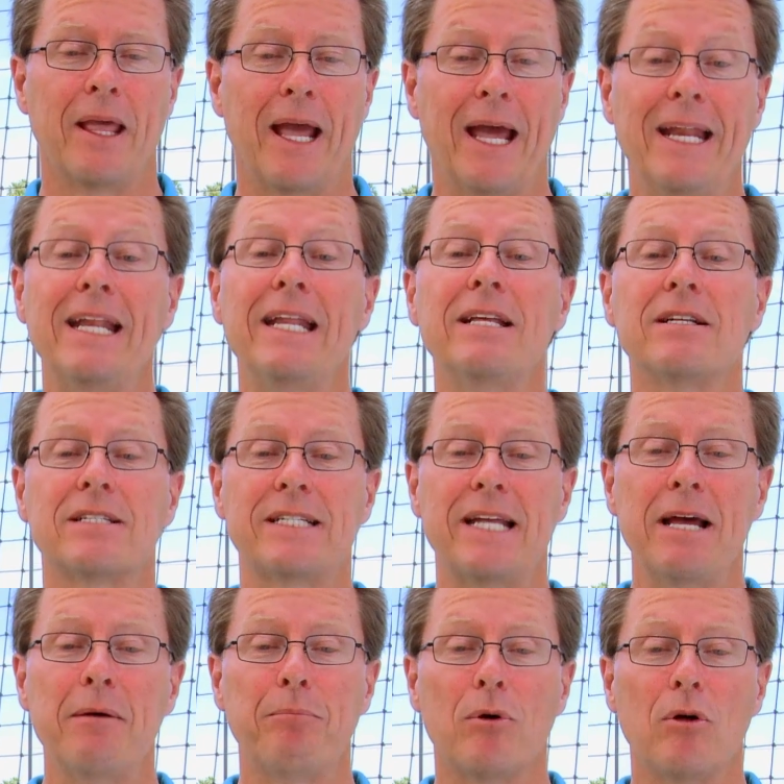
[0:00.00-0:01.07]
And in His
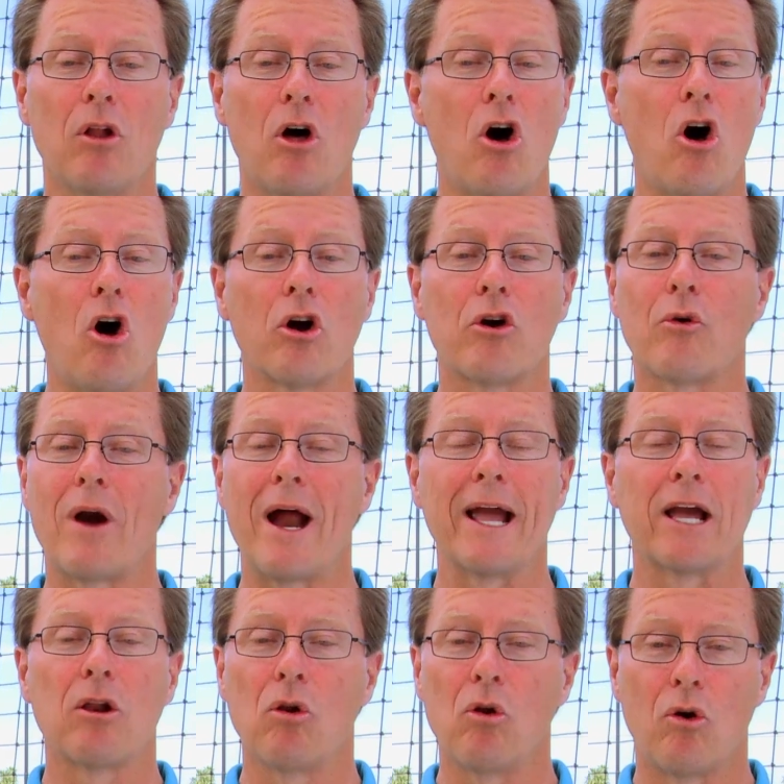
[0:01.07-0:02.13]
temple all cry
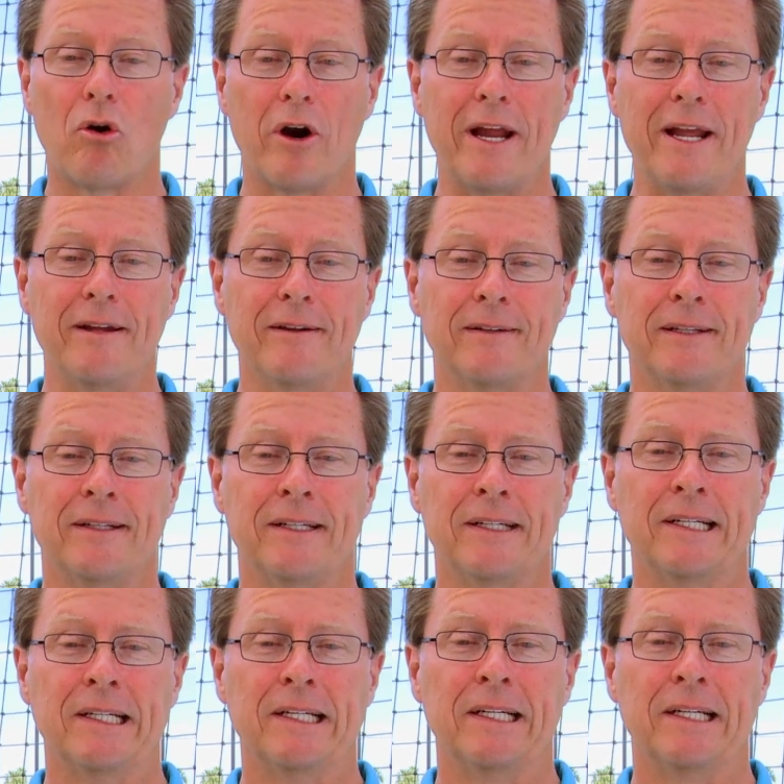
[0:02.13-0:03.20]
glory.
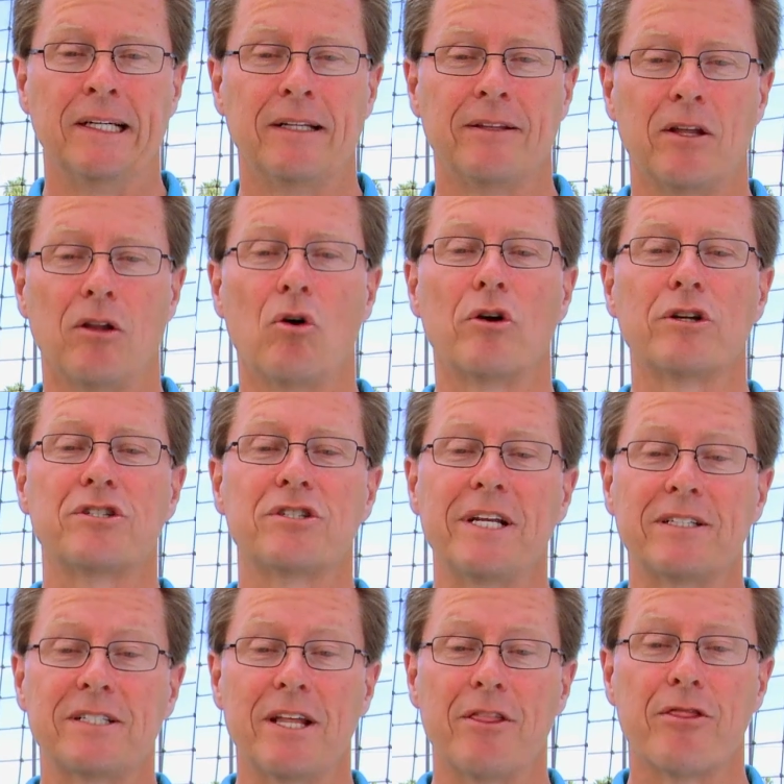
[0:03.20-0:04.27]
The Lord
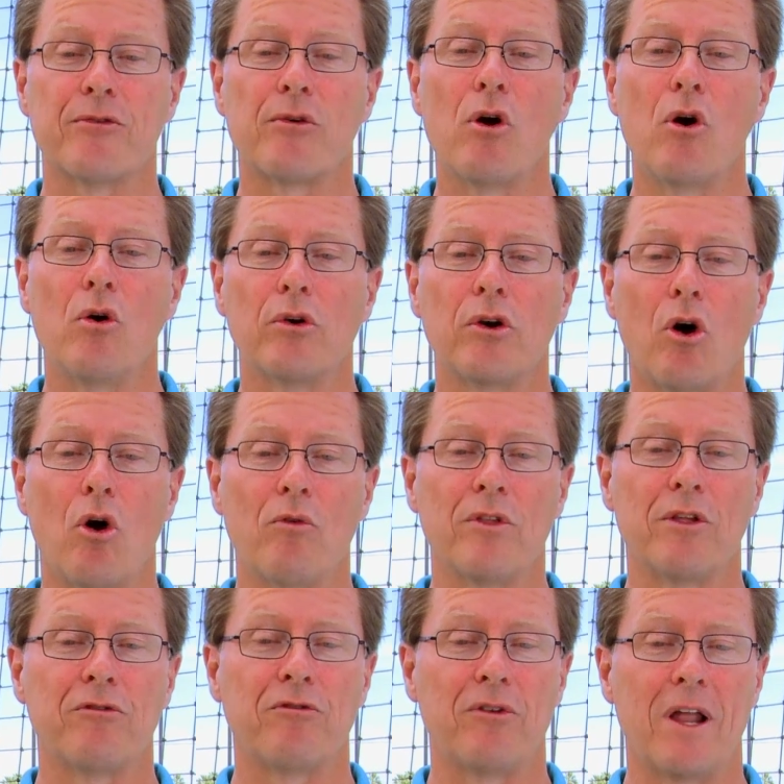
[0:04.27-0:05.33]
sits enthroned over
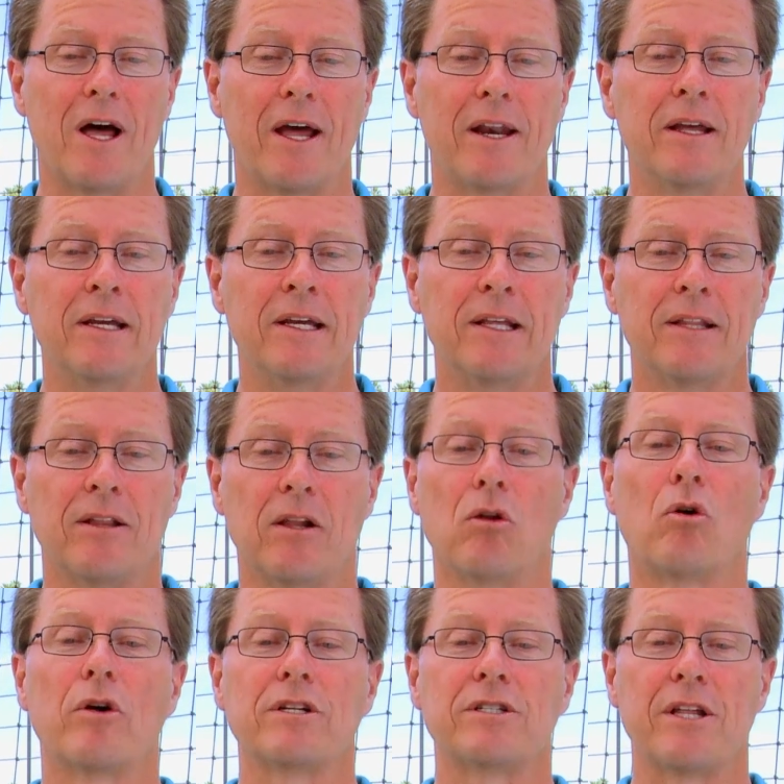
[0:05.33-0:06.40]
the flood. The
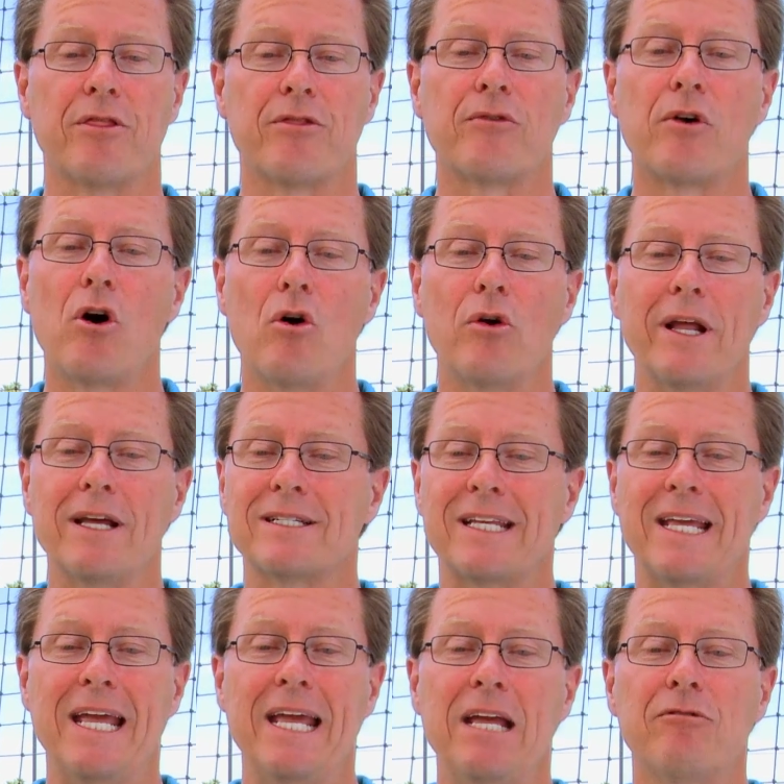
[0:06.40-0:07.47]
Lord is enthroned as
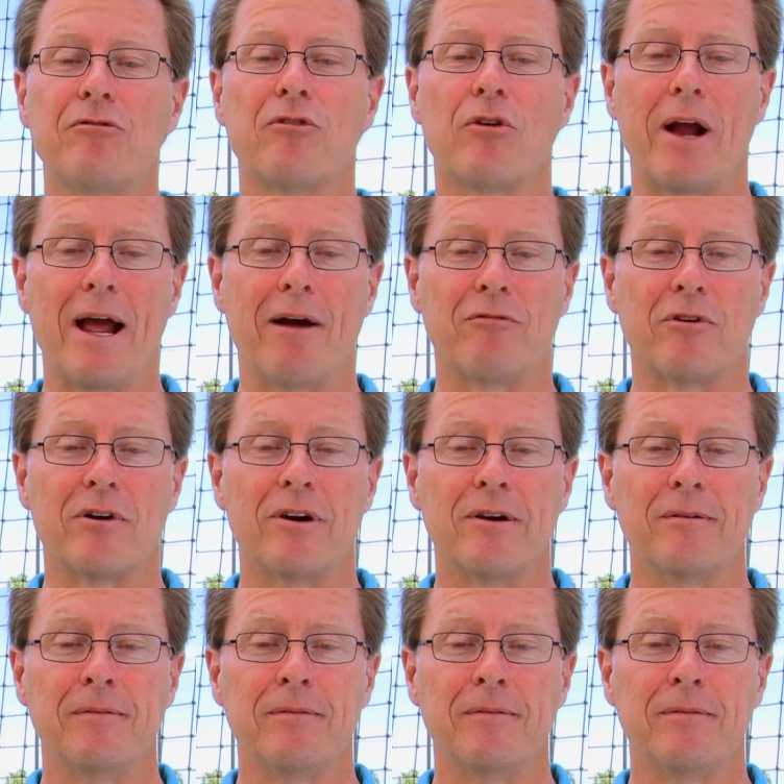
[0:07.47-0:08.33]
King forever.